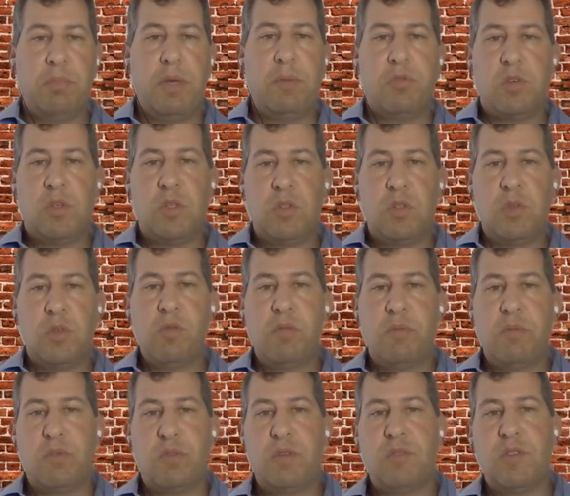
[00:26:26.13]
people can do to
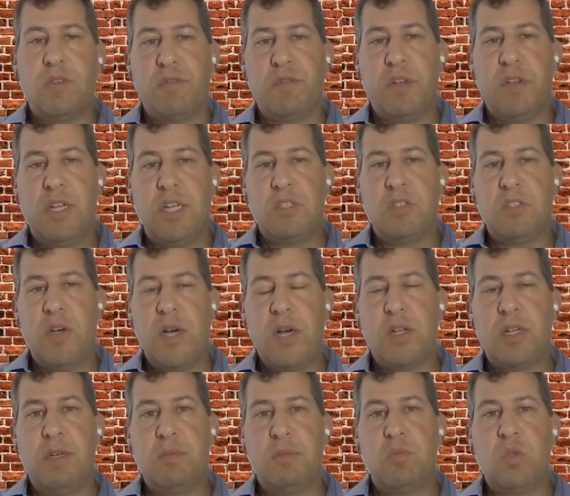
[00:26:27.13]
improve their financial
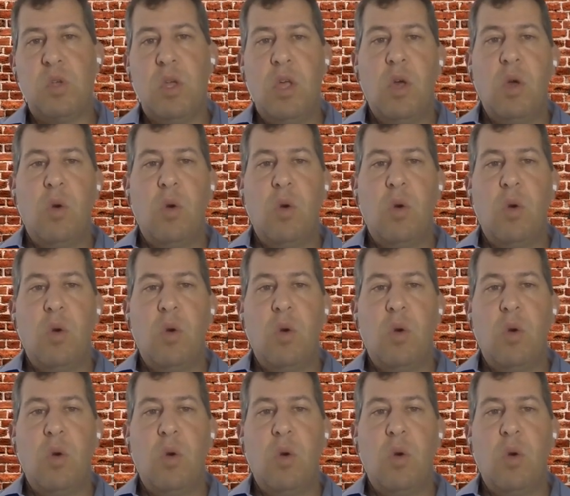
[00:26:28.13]
outcomes.